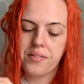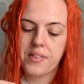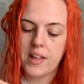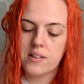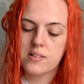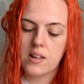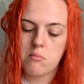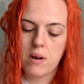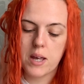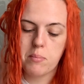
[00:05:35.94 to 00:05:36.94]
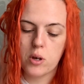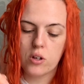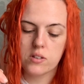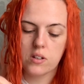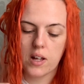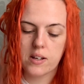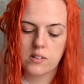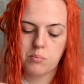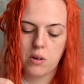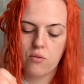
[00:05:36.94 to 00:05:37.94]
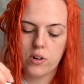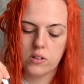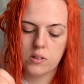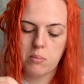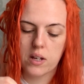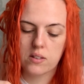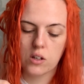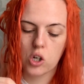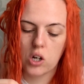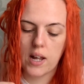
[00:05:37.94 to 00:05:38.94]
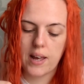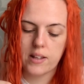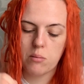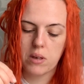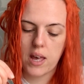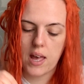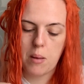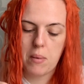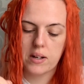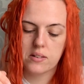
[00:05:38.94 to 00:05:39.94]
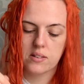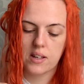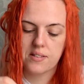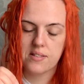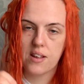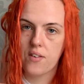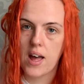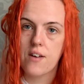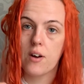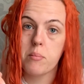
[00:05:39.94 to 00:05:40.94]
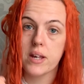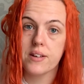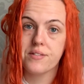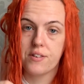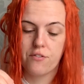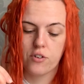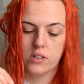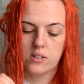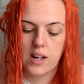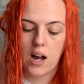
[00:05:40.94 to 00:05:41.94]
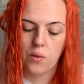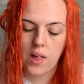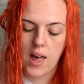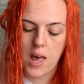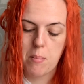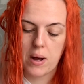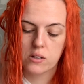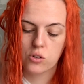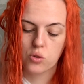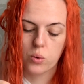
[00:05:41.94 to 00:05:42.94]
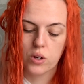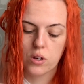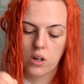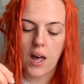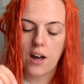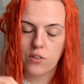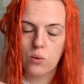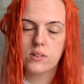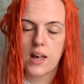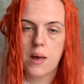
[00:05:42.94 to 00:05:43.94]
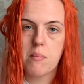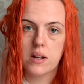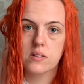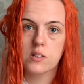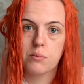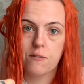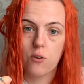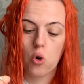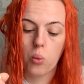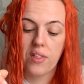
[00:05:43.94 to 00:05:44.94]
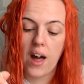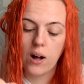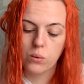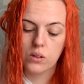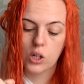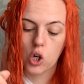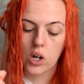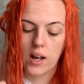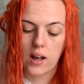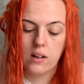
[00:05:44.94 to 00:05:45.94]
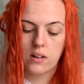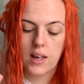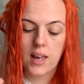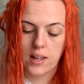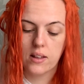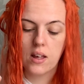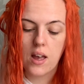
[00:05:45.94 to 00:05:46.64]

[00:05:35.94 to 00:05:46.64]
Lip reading: This, in my personal experience, mixing colour into my hair masks has never ever made a difference to how the hair masks work. I've used hair masks before without the colour in,